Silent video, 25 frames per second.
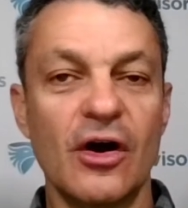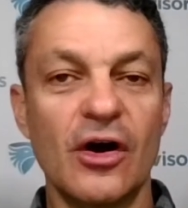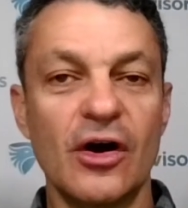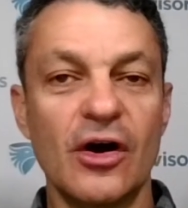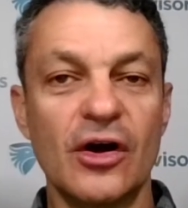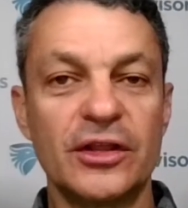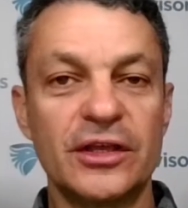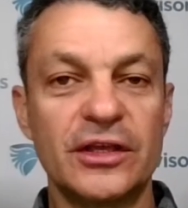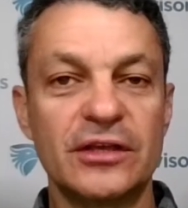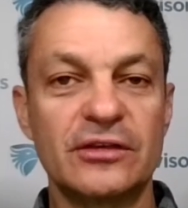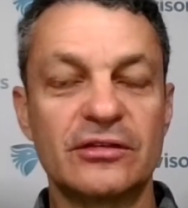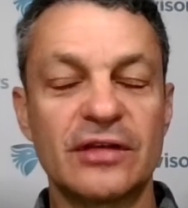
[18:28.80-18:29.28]

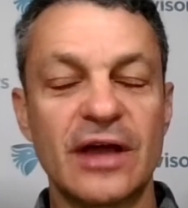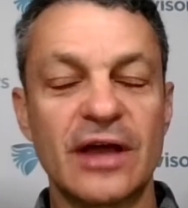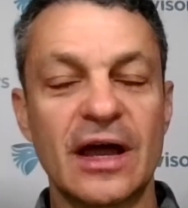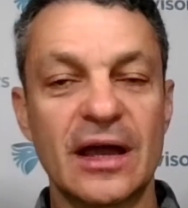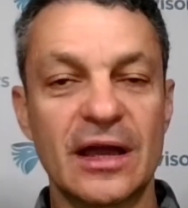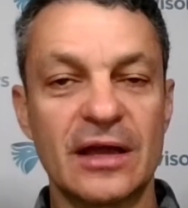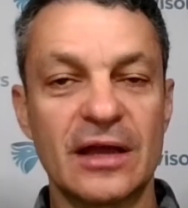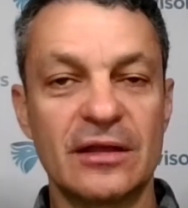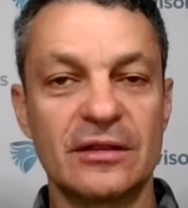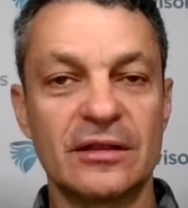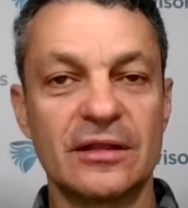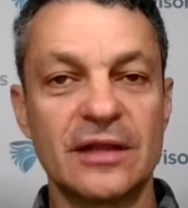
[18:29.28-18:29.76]

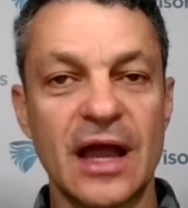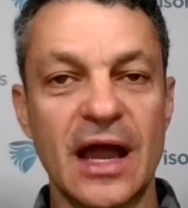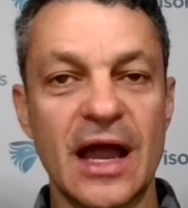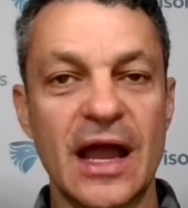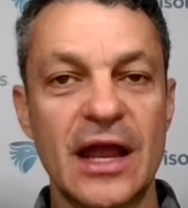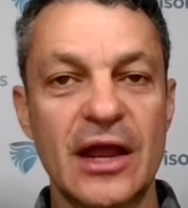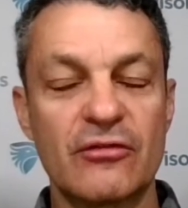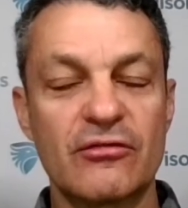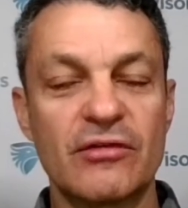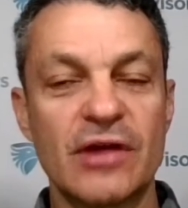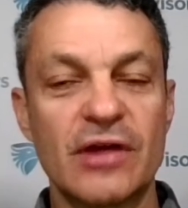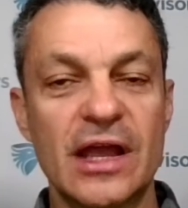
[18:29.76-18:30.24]
the
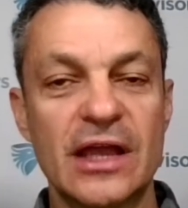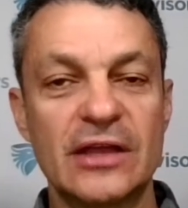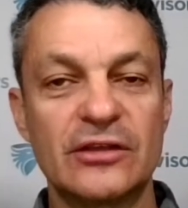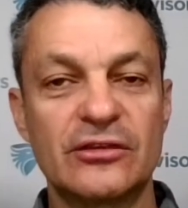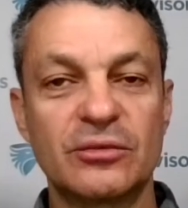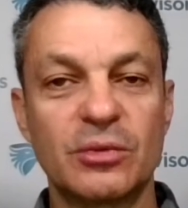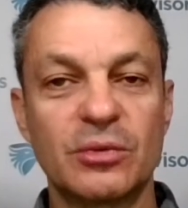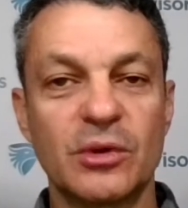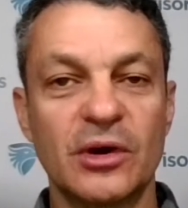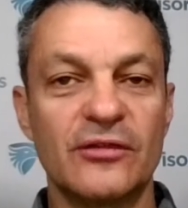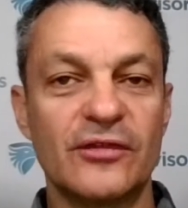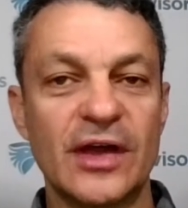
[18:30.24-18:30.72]
higher
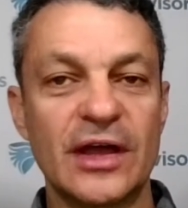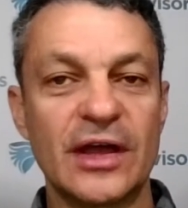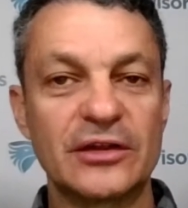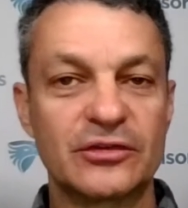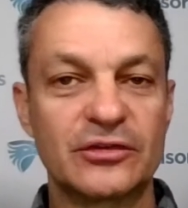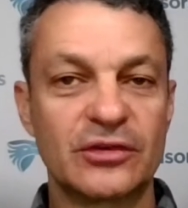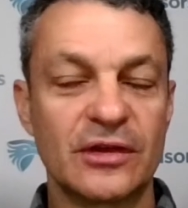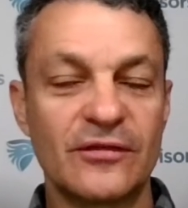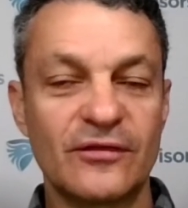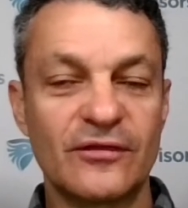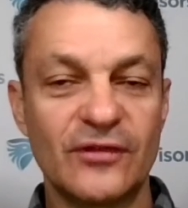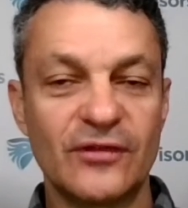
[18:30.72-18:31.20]
rates will
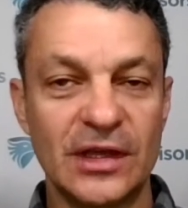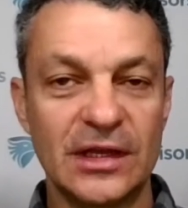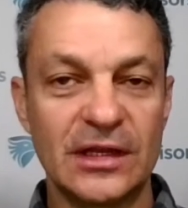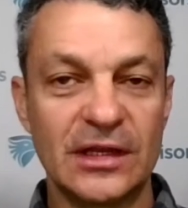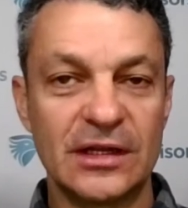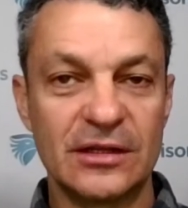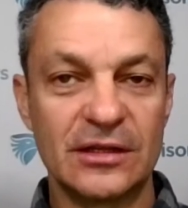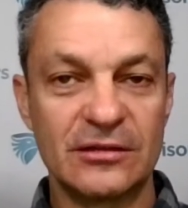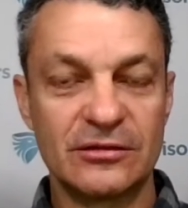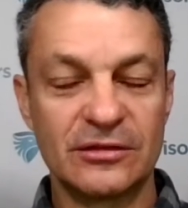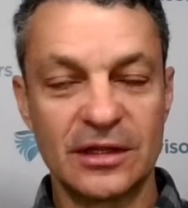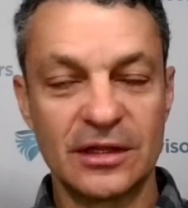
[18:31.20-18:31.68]
eventually
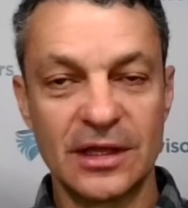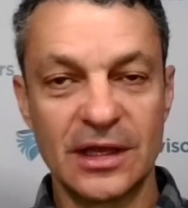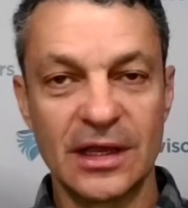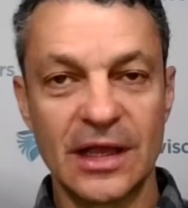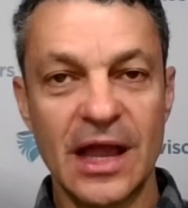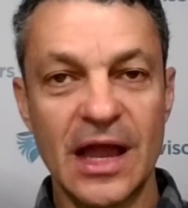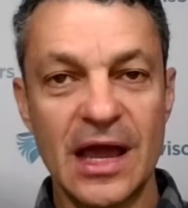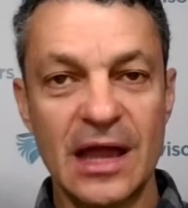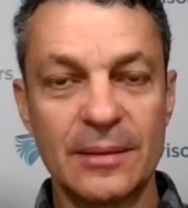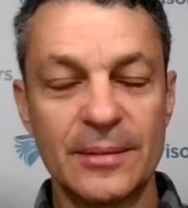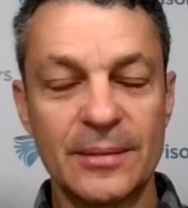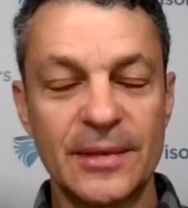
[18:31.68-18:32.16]
feed into the
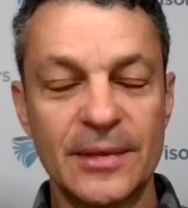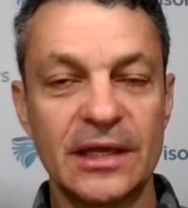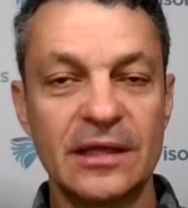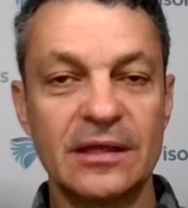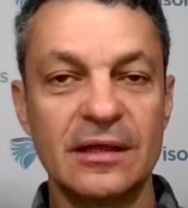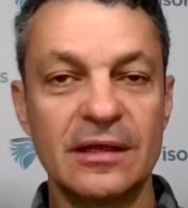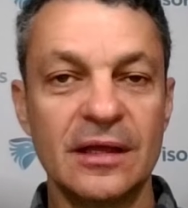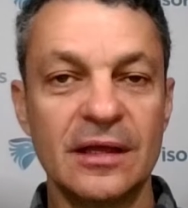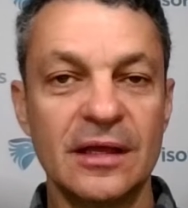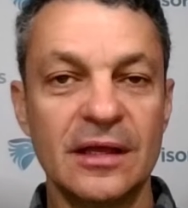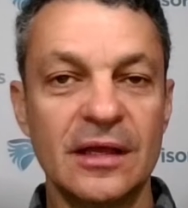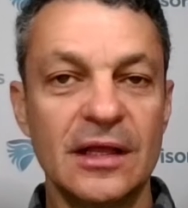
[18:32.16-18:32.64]

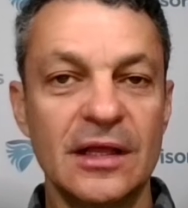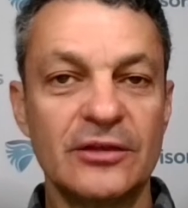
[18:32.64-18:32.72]
economy.